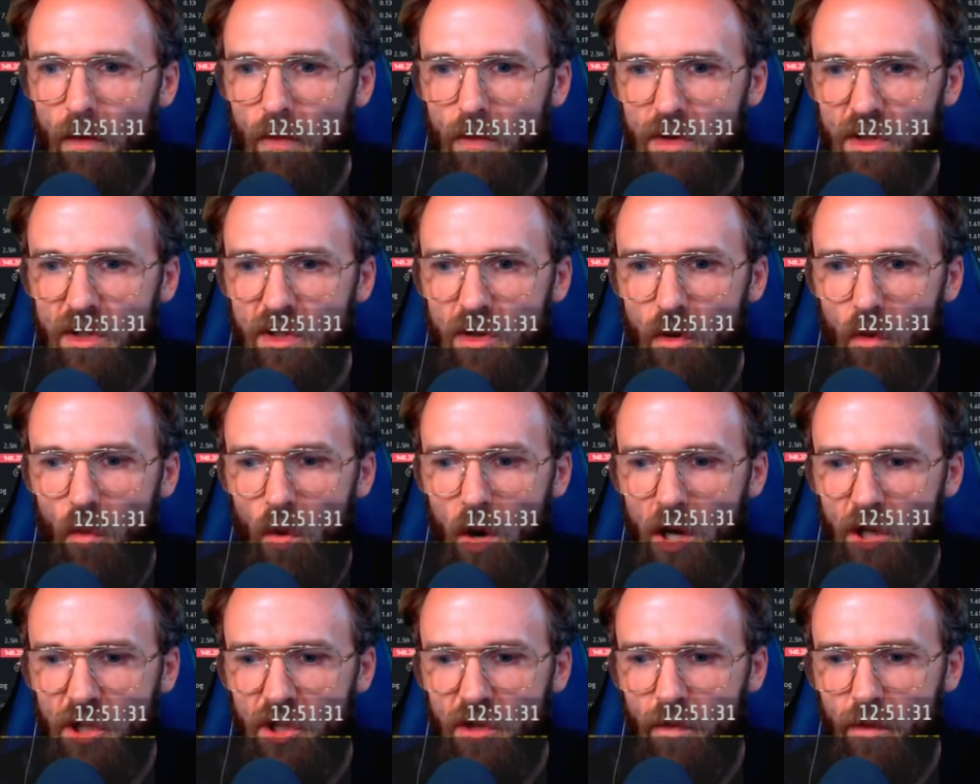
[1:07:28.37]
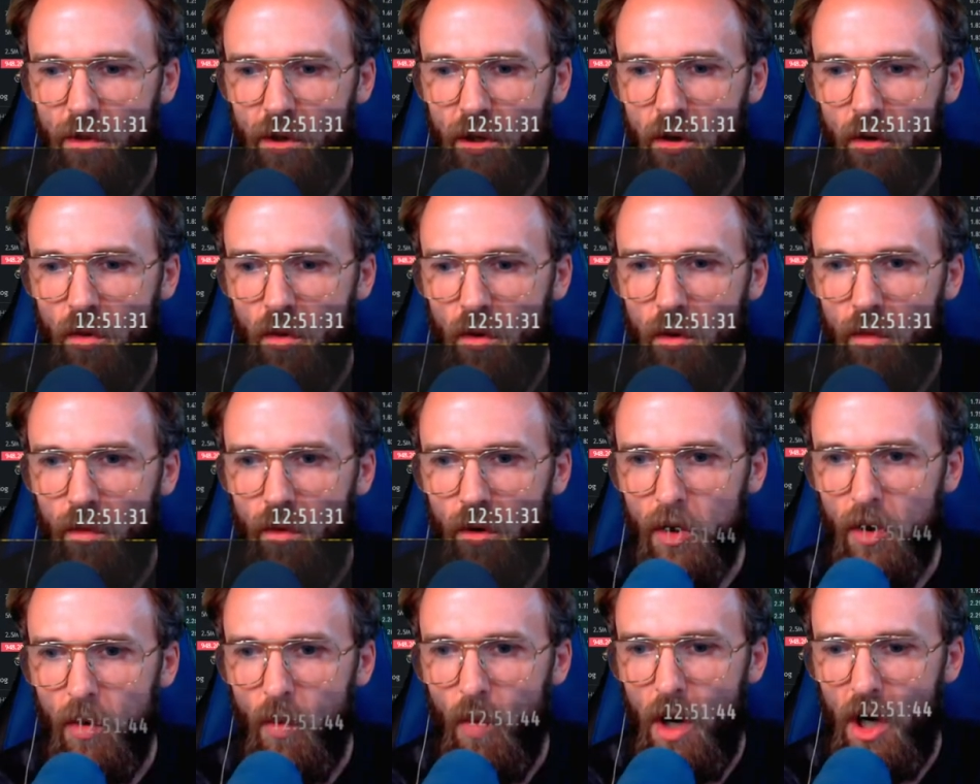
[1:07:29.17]
we're still watching Bitcoin. We're
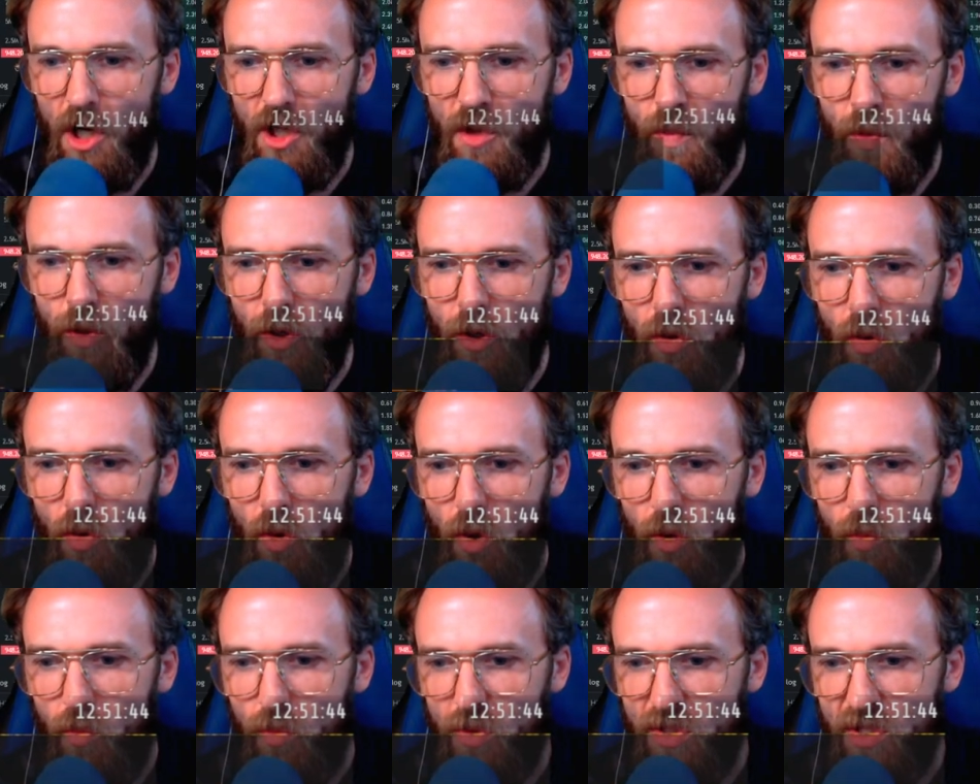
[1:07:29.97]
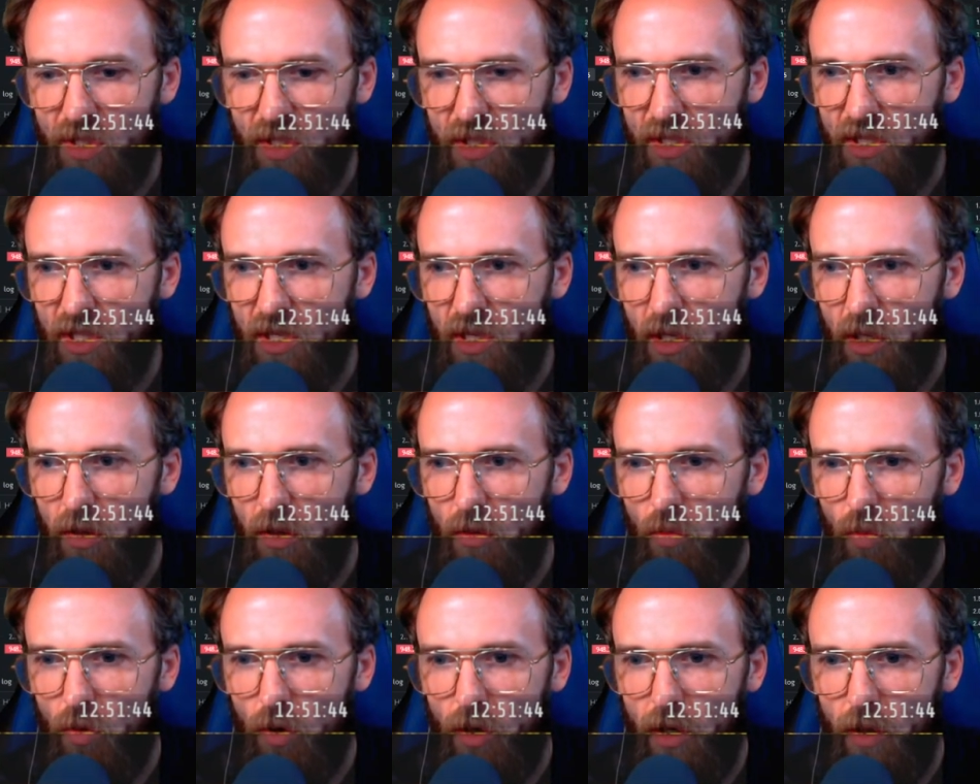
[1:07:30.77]
gonna watch Bitcoin. We're
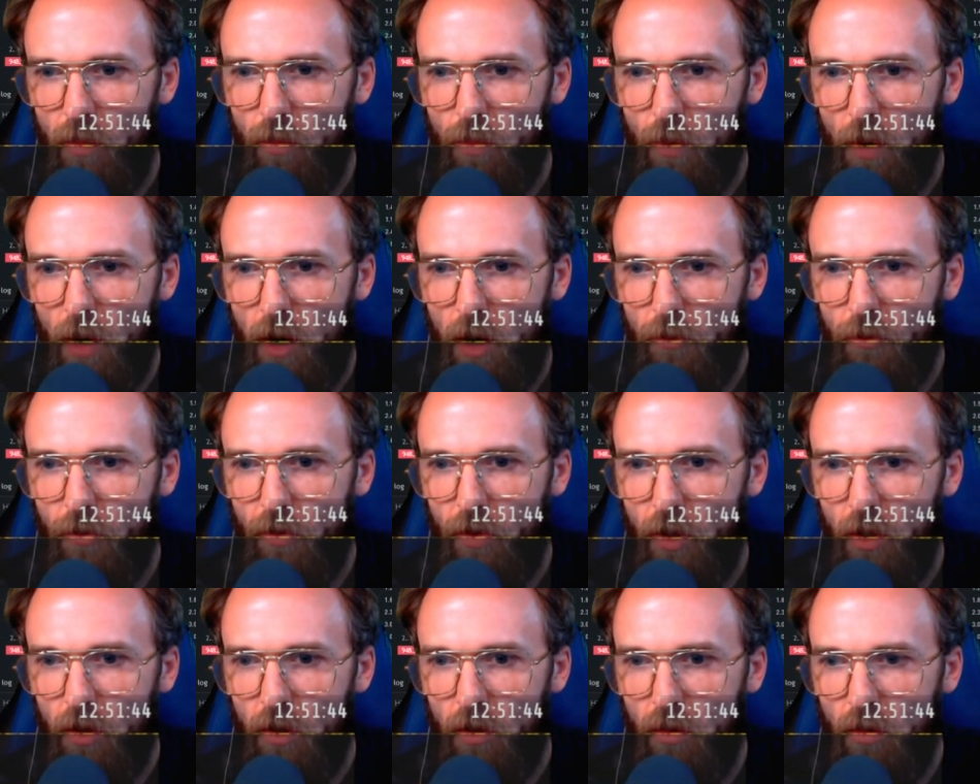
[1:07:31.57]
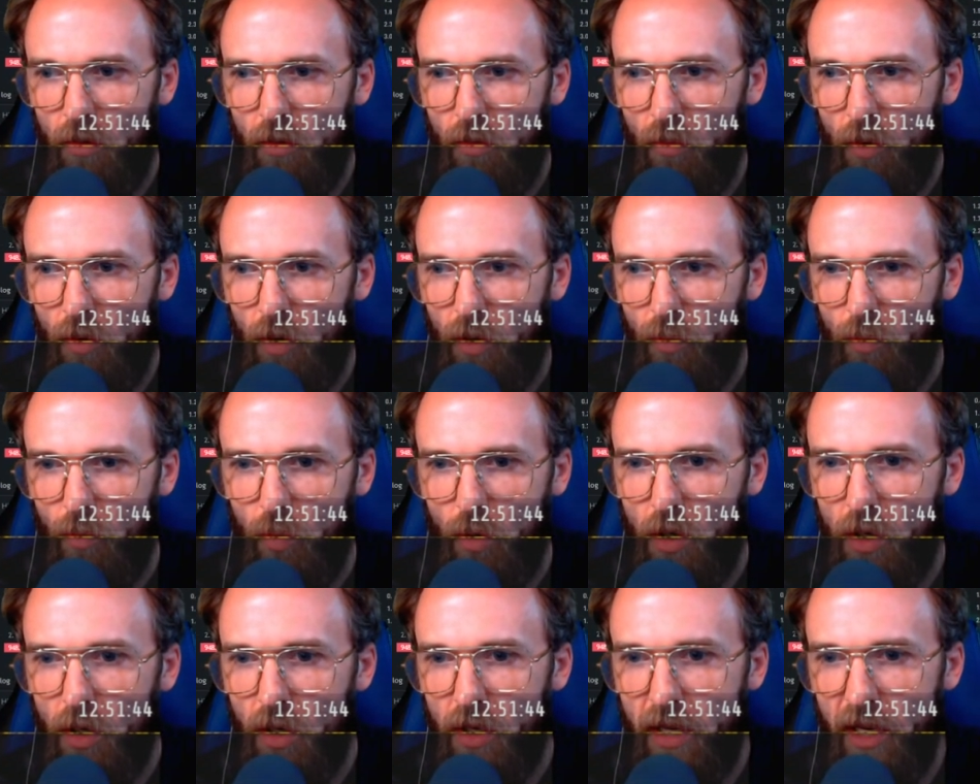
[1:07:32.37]
sixteen. We're in profit. We're
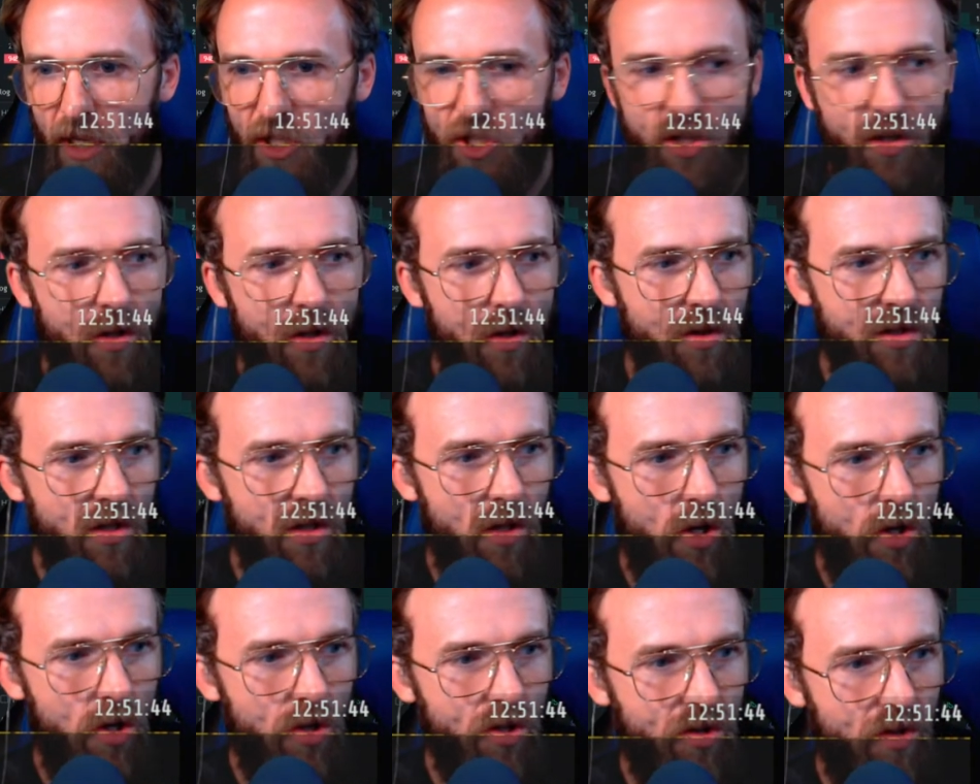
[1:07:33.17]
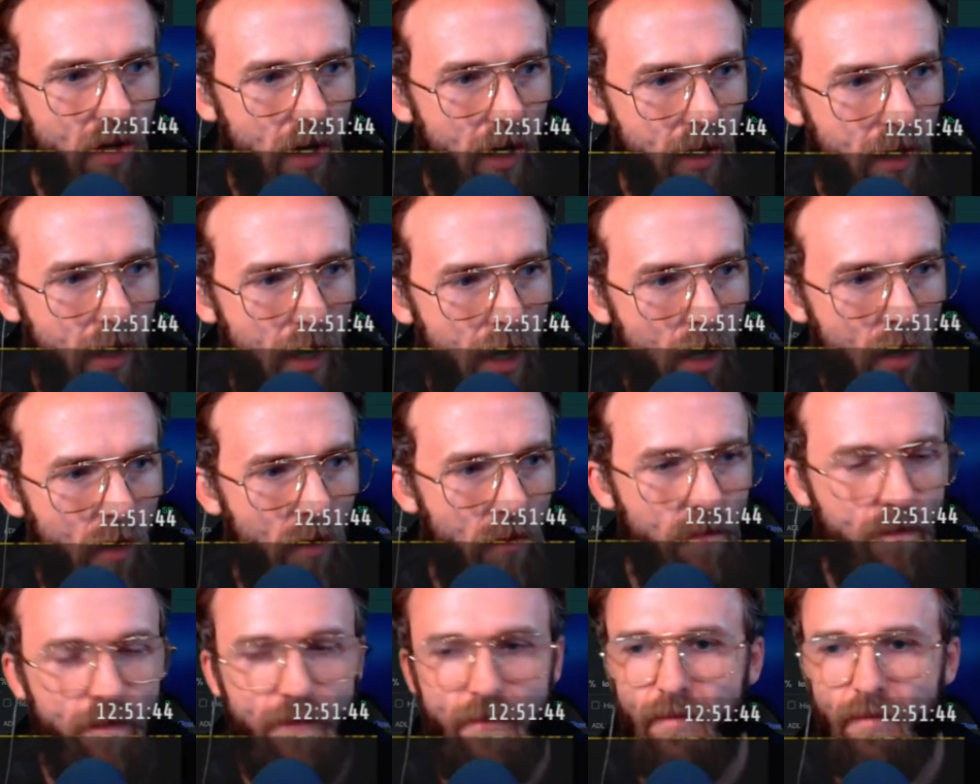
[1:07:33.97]
we're catching those lows right now.